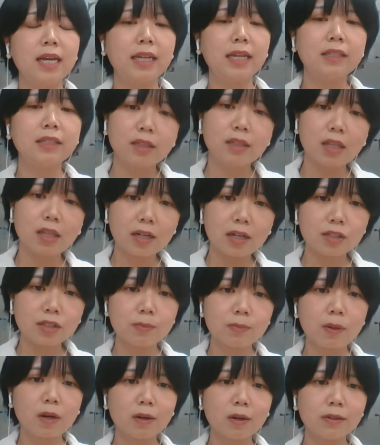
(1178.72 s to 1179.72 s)
And the
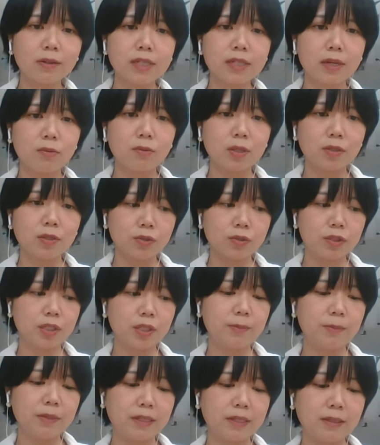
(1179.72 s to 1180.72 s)
last part I want to
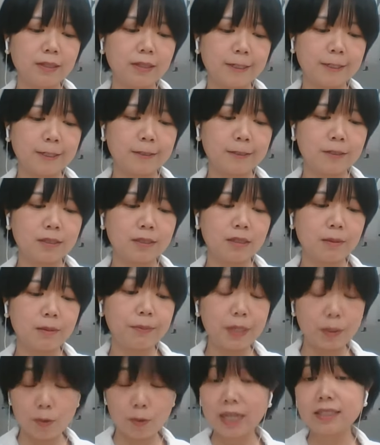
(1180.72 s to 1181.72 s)
chip in is
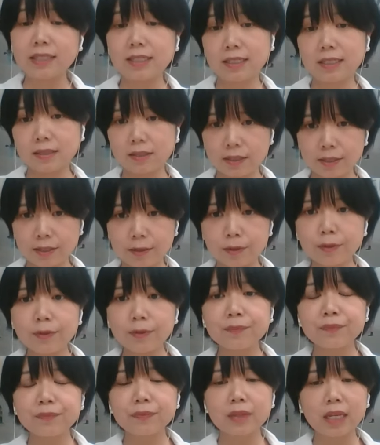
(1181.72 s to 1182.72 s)
BYD is
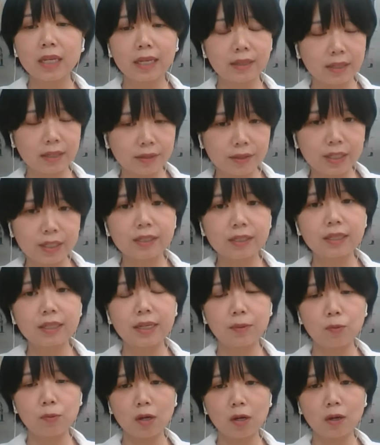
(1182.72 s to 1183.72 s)
here, and I think
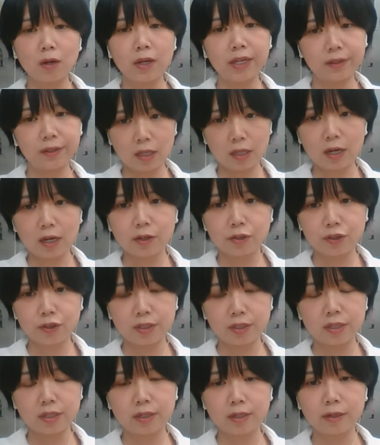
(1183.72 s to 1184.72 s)
they will
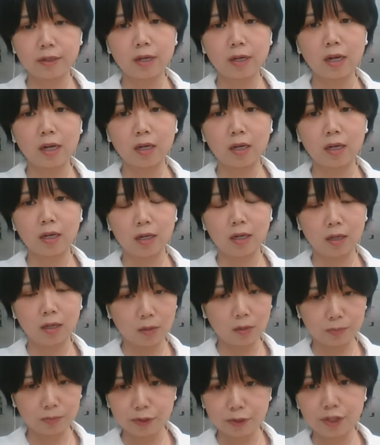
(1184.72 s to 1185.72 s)
enlarge their
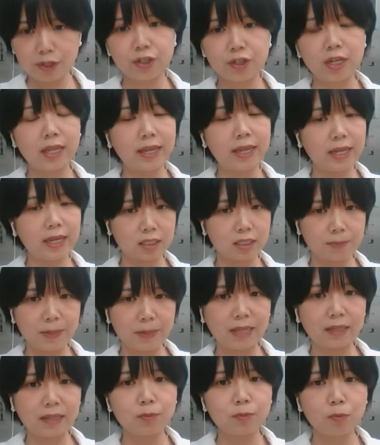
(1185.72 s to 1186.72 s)
operation,
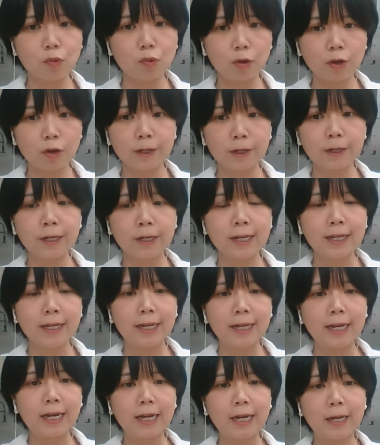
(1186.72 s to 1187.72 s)
expand more
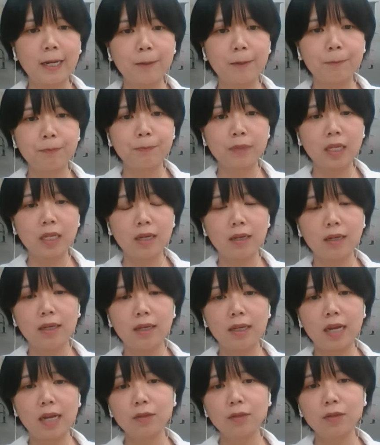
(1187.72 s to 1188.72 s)

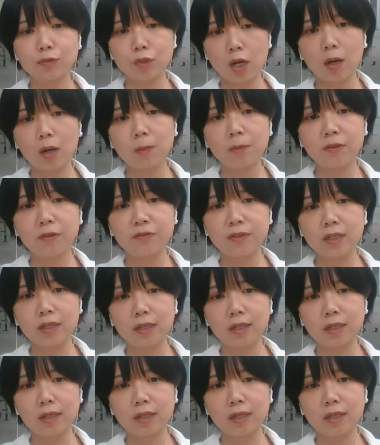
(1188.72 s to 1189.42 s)
on top of